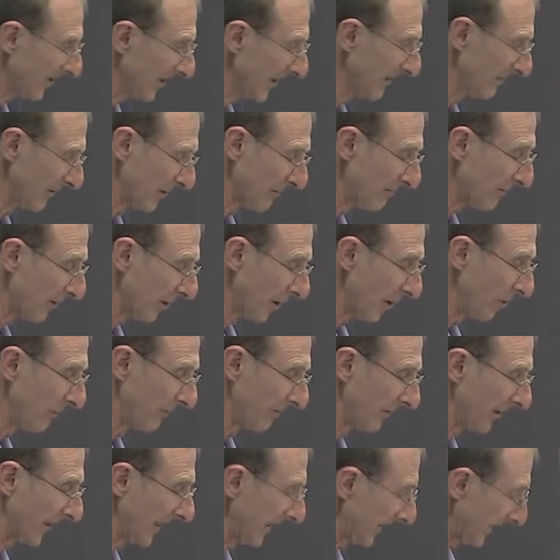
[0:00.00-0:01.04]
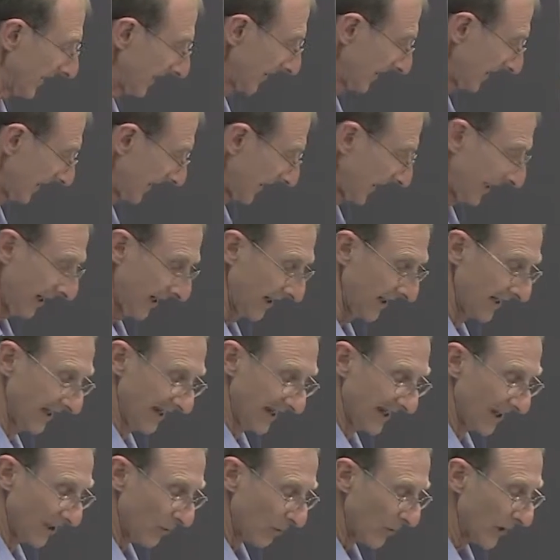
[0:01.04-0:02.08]
it seemed appropriate. Uh,
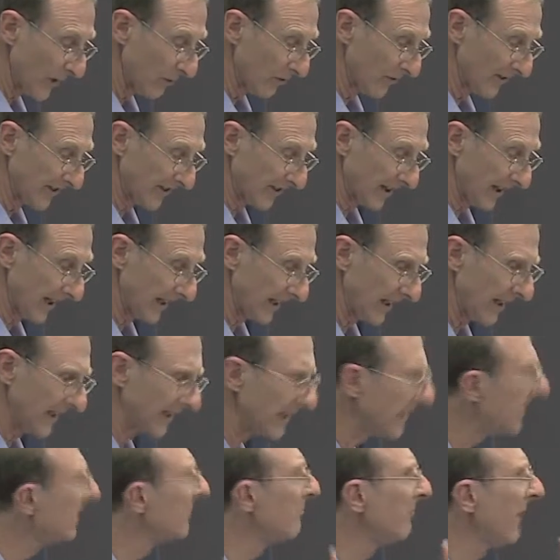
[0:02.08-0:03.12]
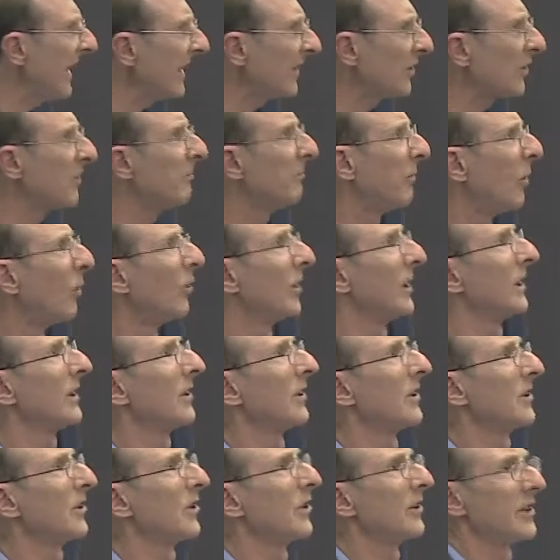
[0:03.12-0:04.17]
where was uh, it, it makes the
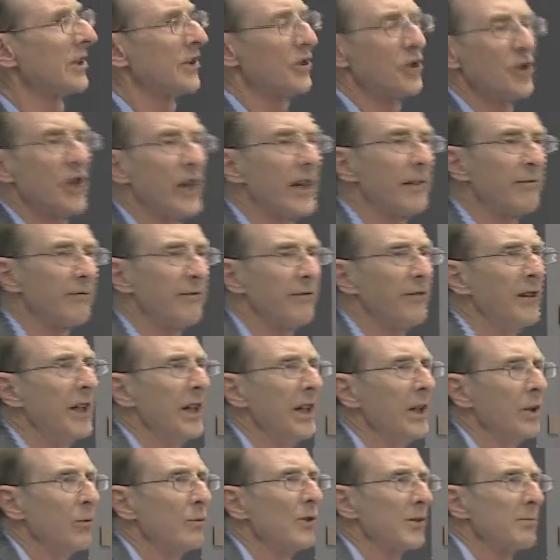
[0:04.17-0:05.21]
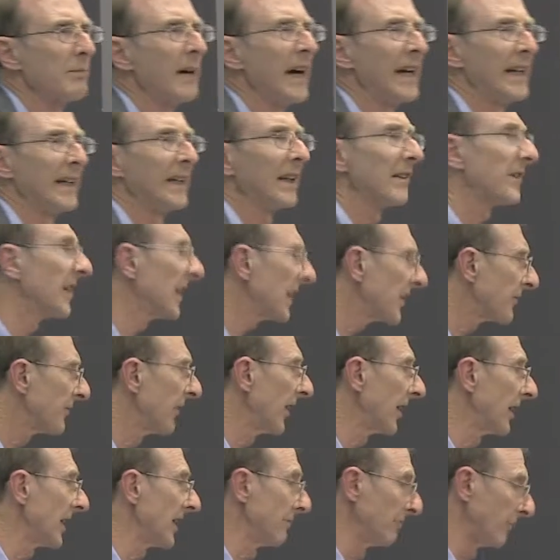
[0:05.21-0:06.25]
point that, that Jeff was making. I think it's
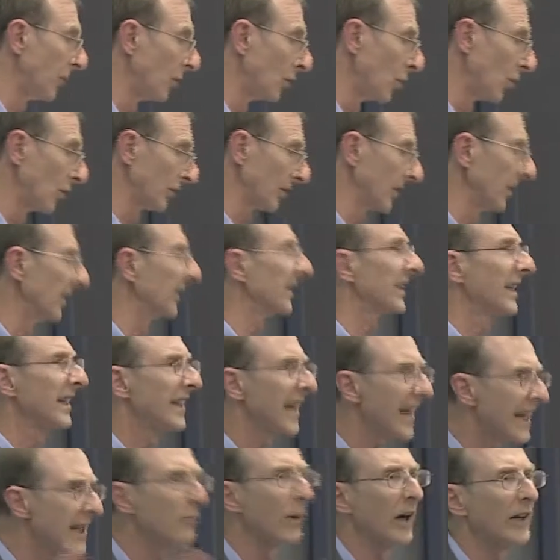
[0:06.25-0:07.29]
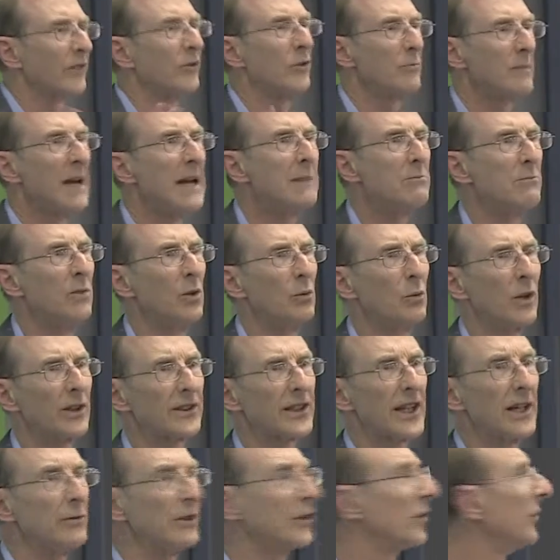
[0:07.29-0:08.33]
very important. Can anyone remember
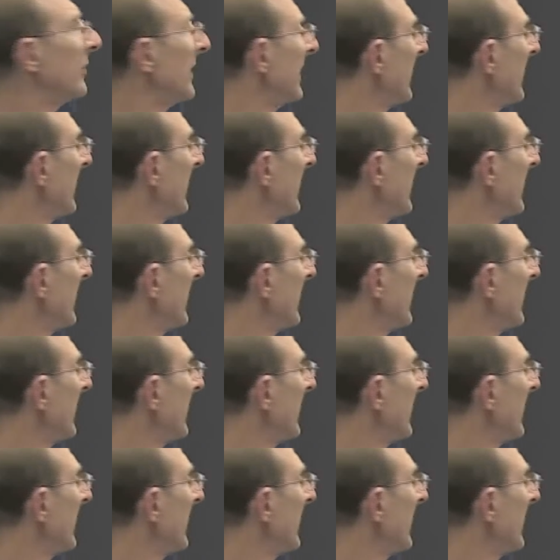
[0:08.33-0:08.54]
what they were